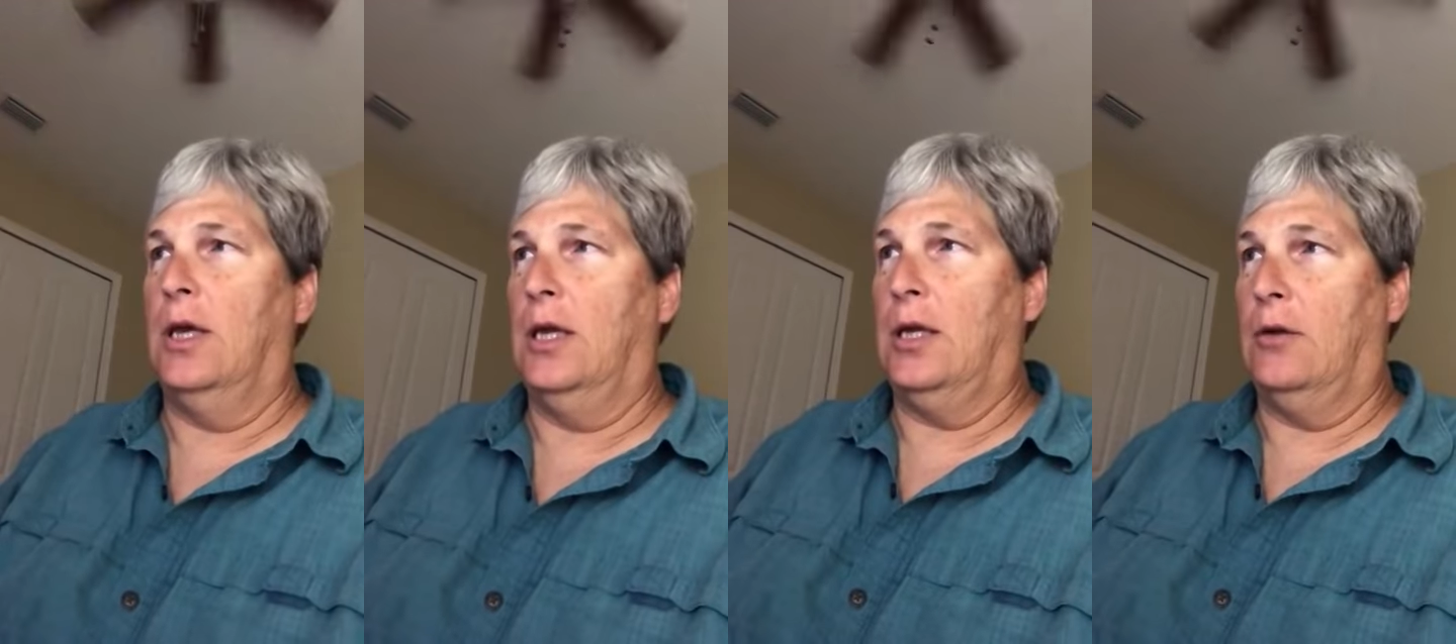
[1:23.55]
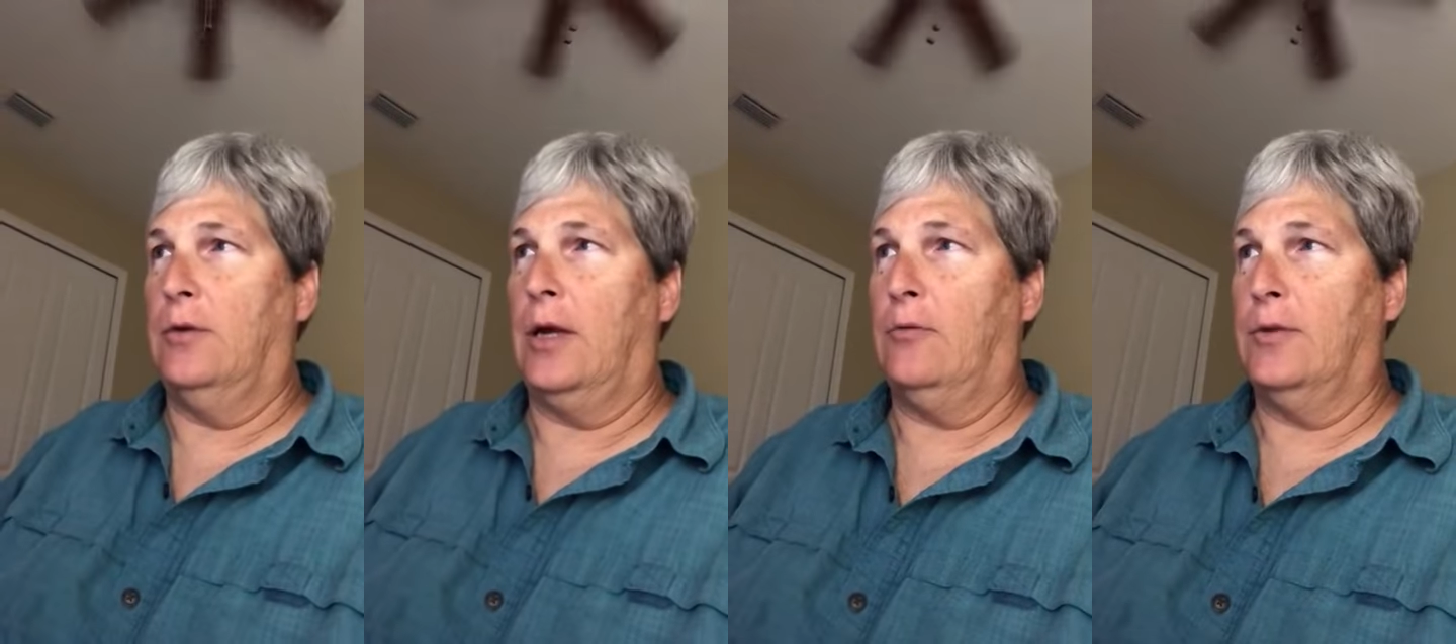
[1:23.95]
and I
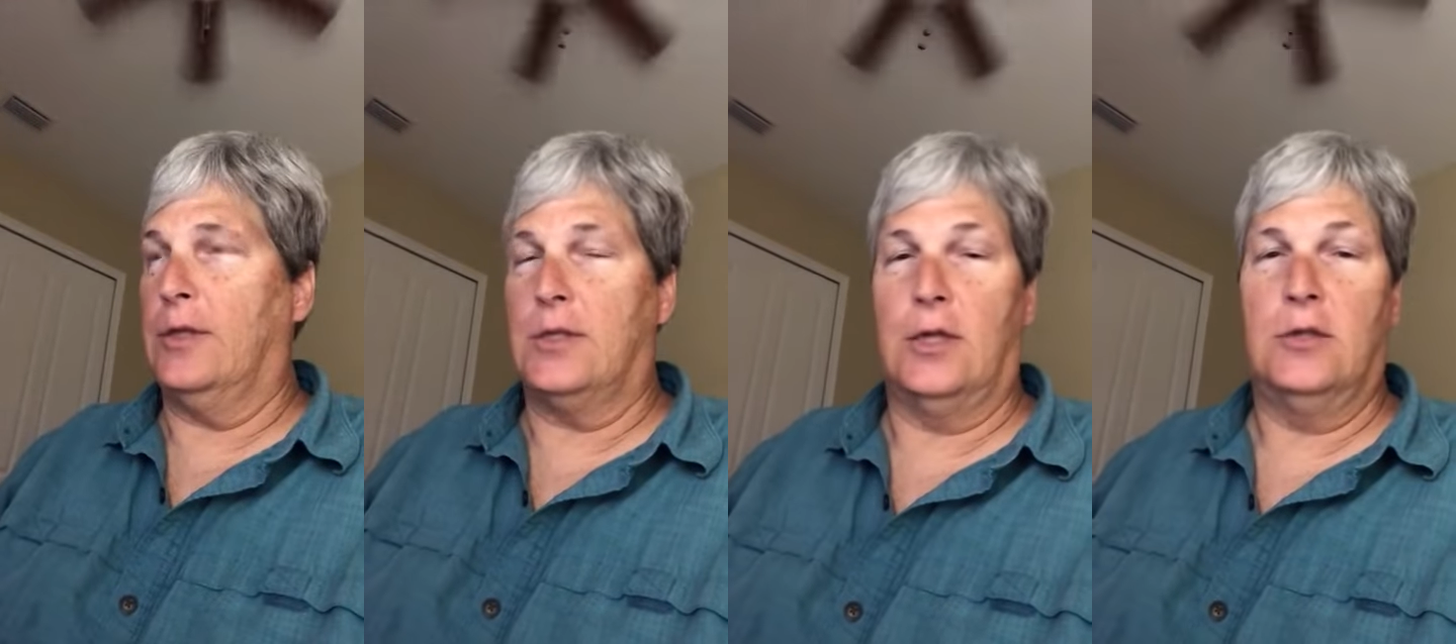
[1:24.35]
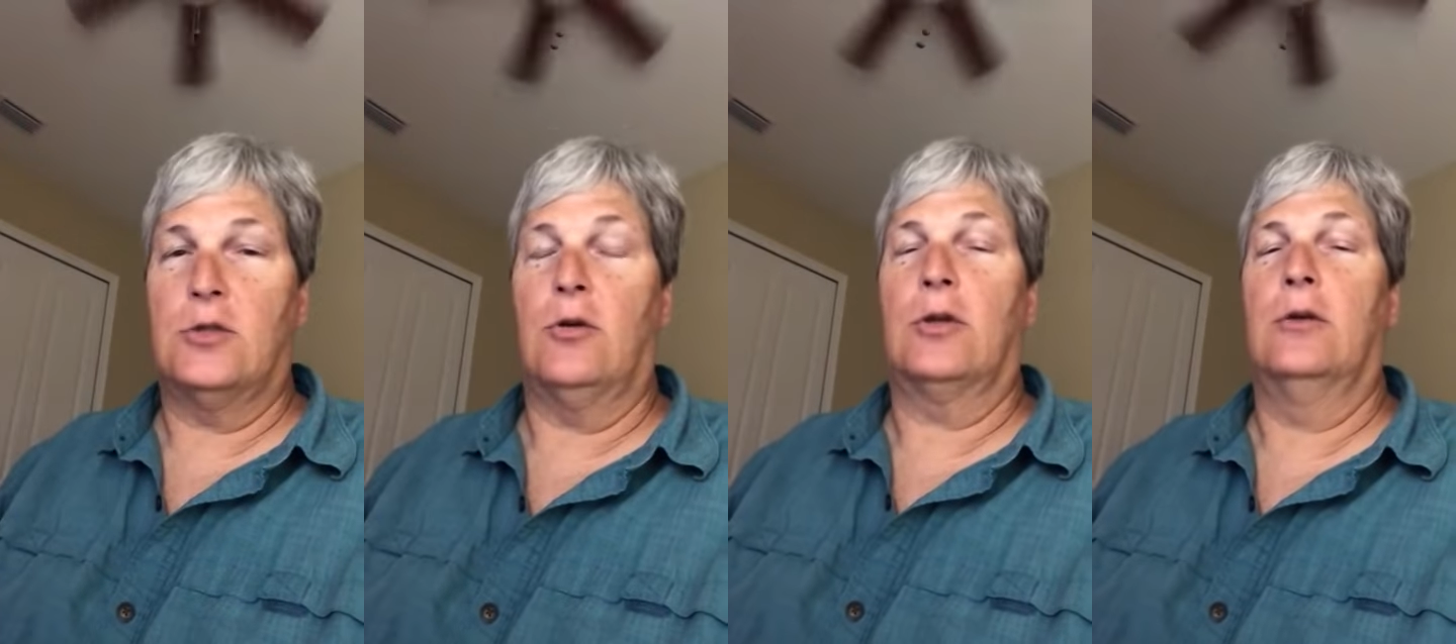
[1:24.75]
went out with a state
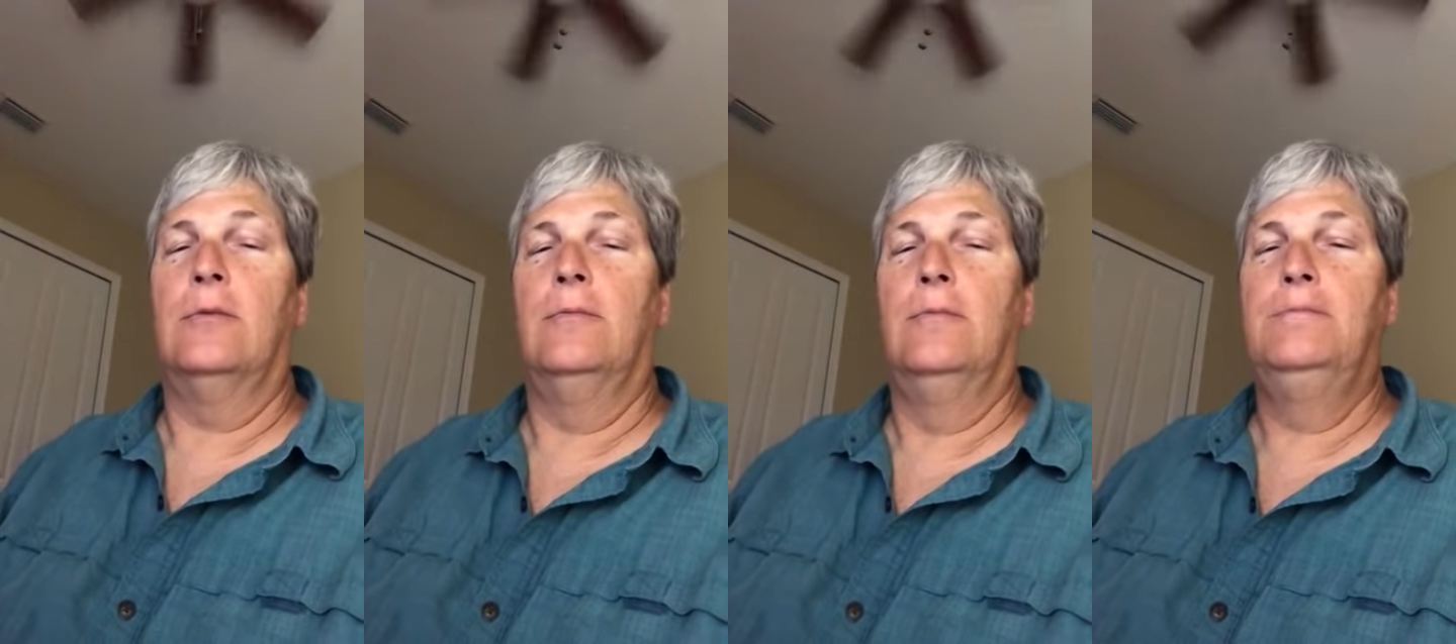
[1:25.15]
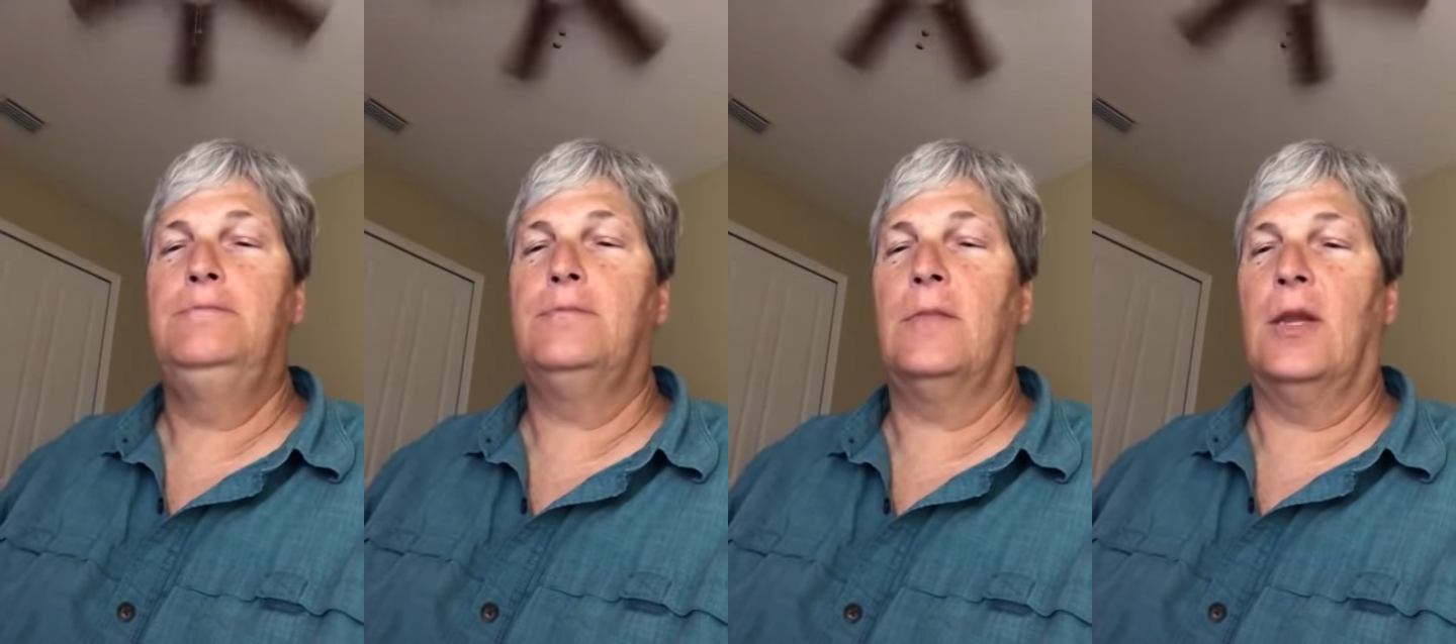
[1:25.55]
instructor,
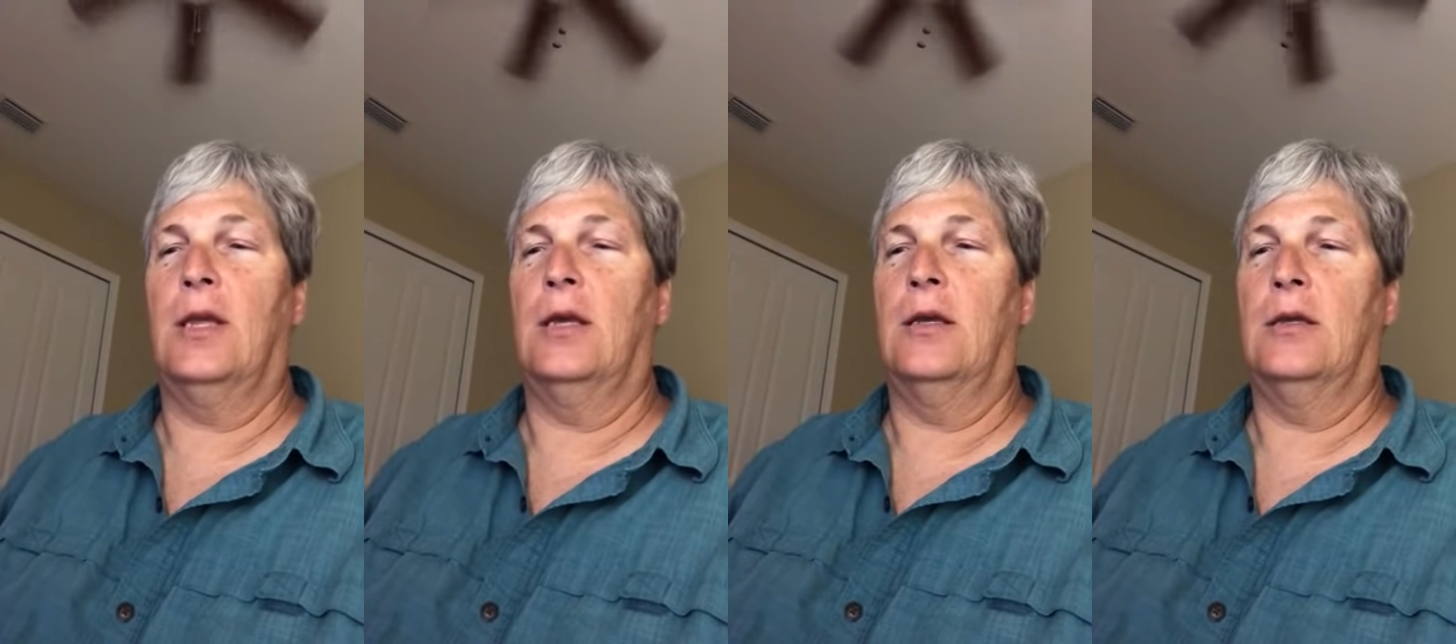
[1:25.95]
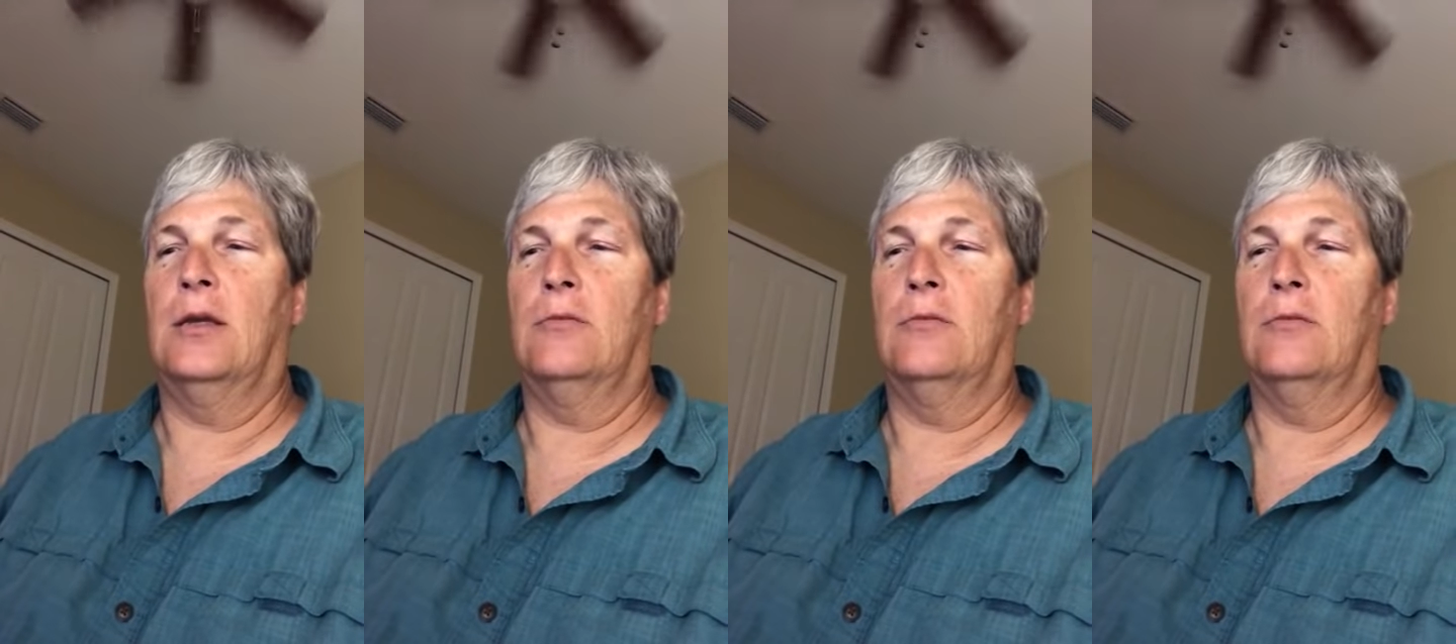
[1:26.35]
and